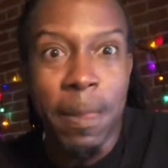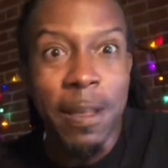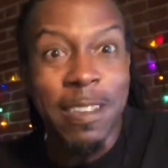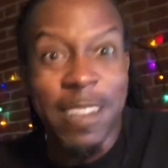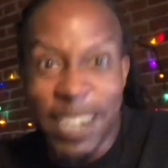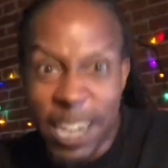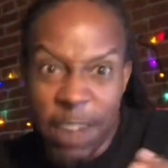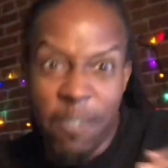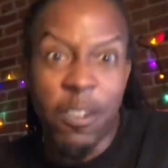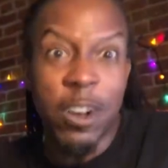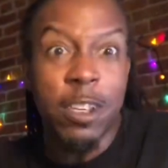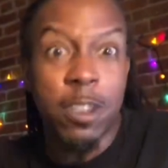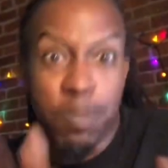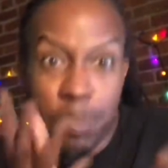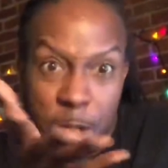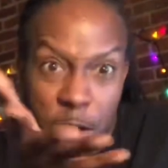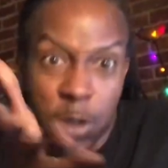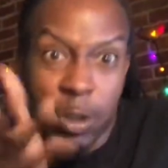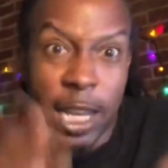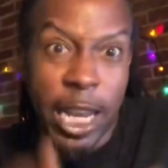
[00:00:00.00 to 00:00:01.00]
It's a difference,
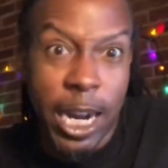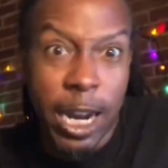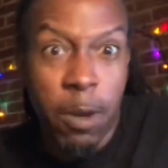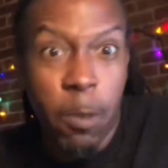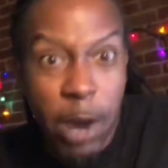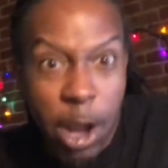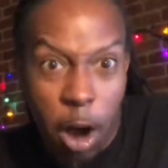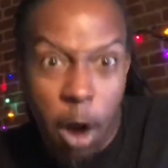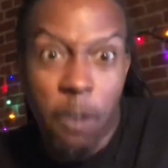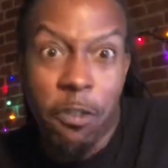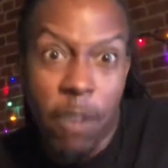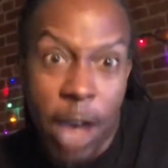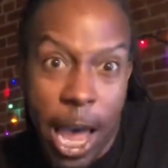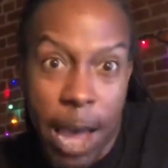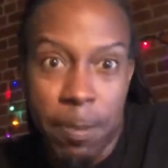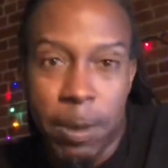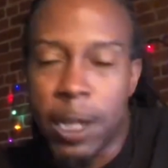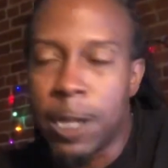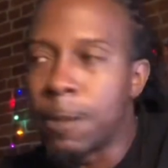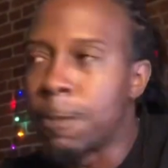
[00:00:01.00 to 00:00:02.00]
but you get it. We all
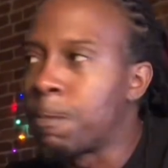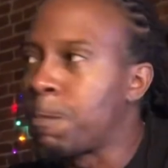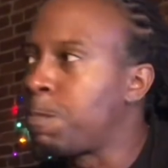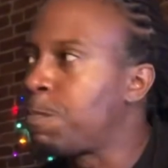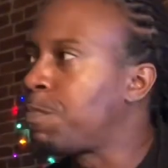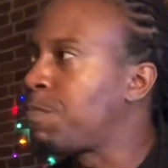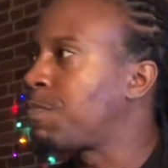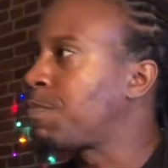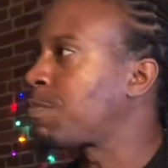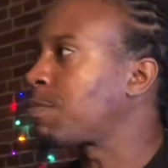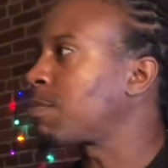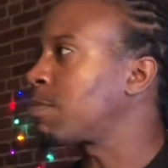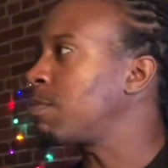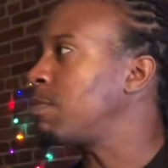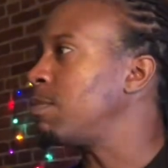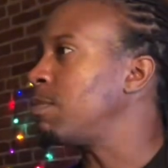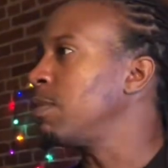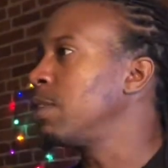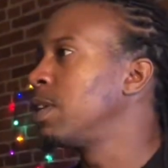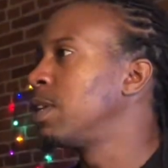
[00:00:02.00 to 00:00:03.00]
family.
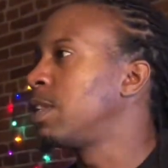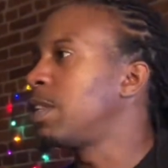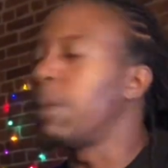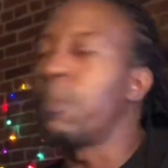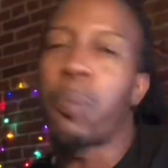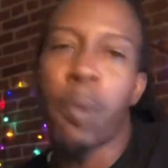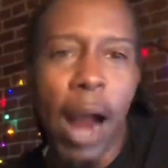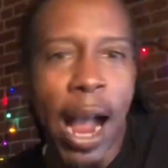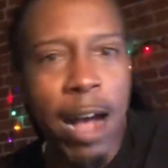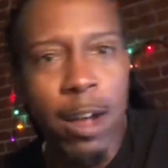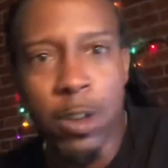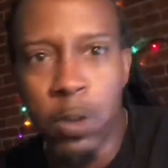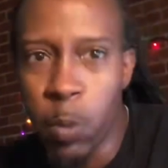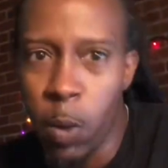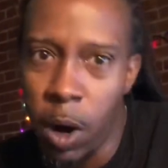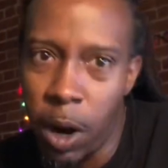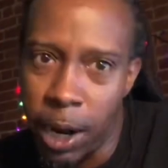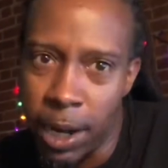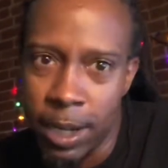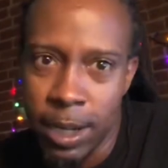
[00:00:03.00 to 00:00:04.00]
The Browns
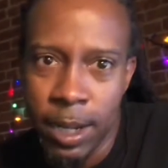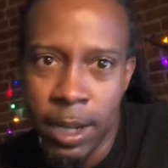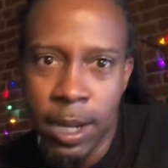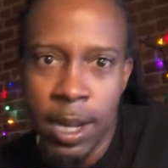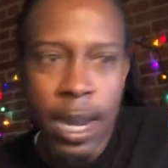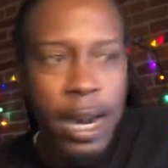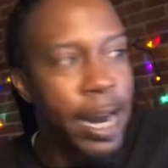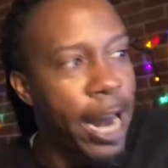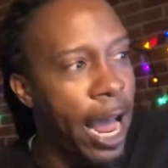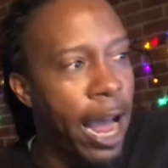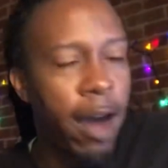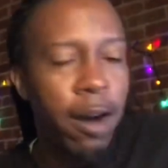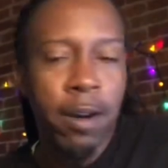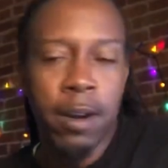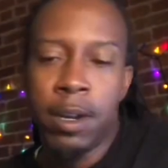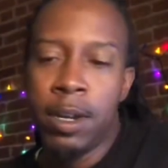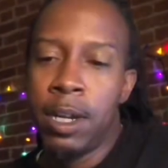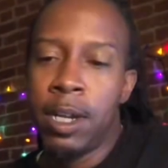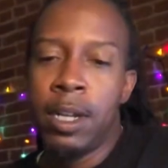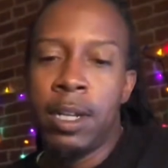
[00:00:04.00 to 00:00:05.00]
won.
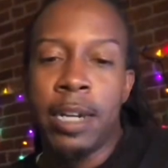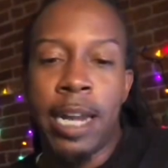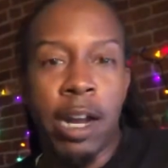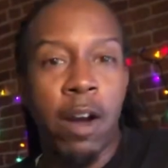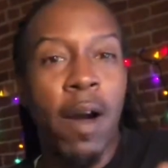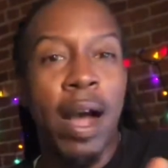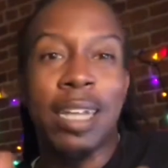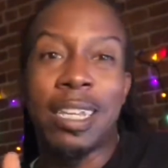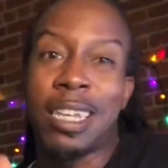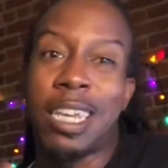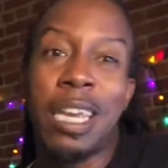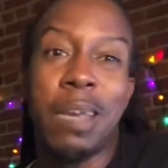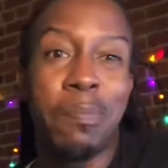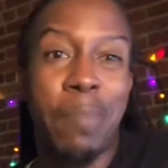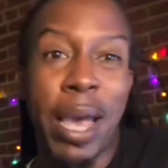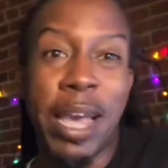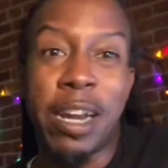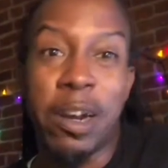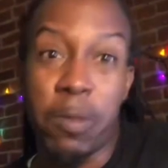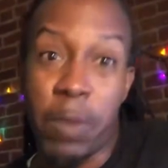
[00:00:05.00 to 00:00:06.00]
Now, they're going to have to keep
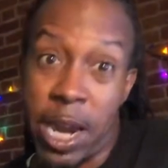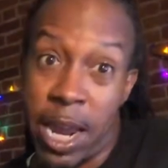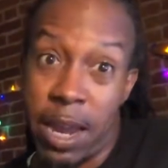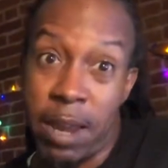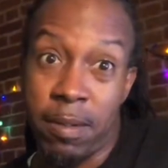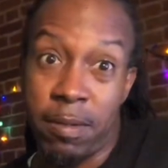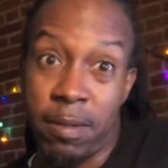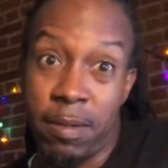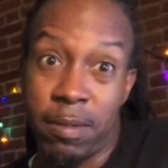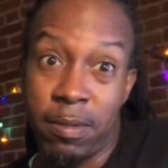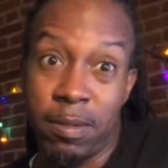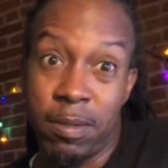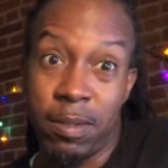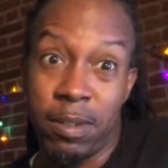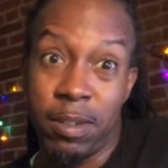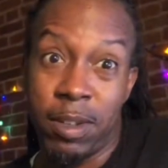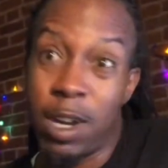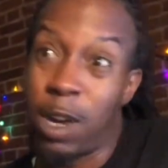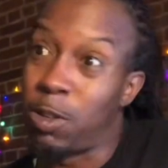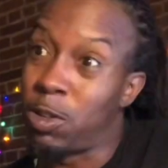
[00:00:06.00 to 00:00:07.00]
Baker in.
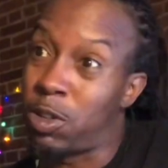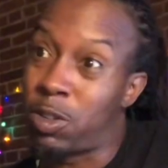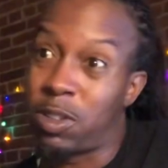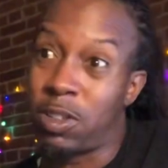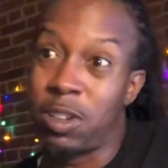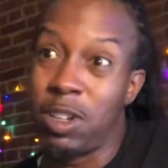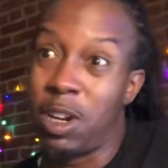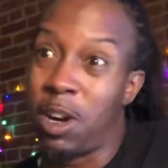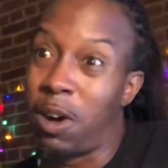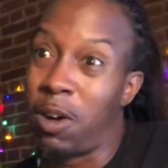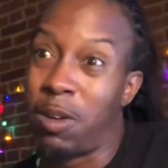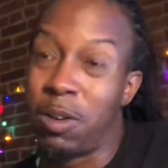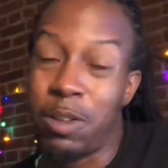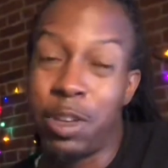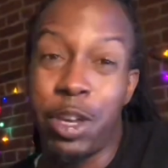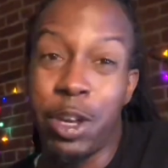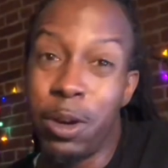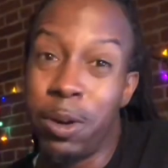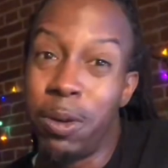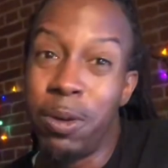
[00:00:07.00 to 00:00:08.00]
Coach, you know,
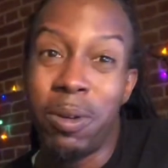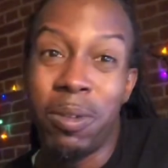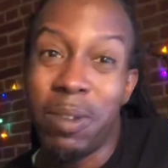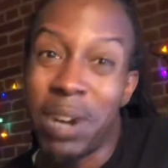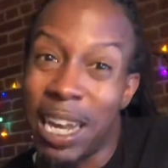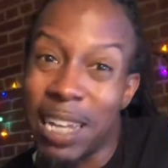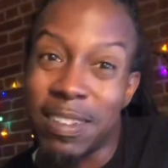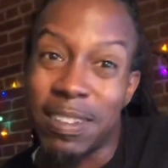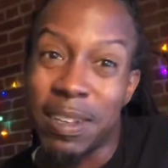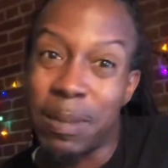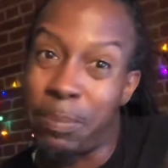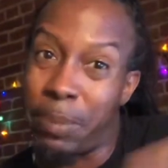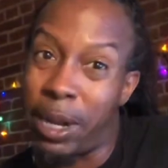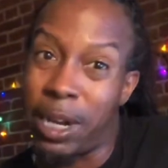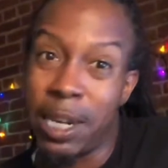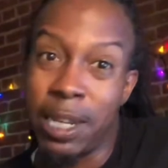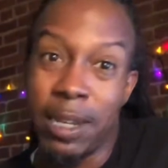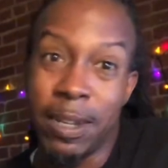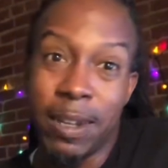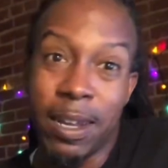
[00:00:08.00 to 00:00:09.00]
Hugh, listen,
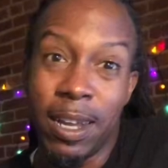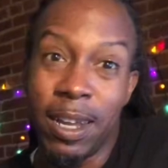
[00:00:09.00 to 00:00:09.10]
buddy.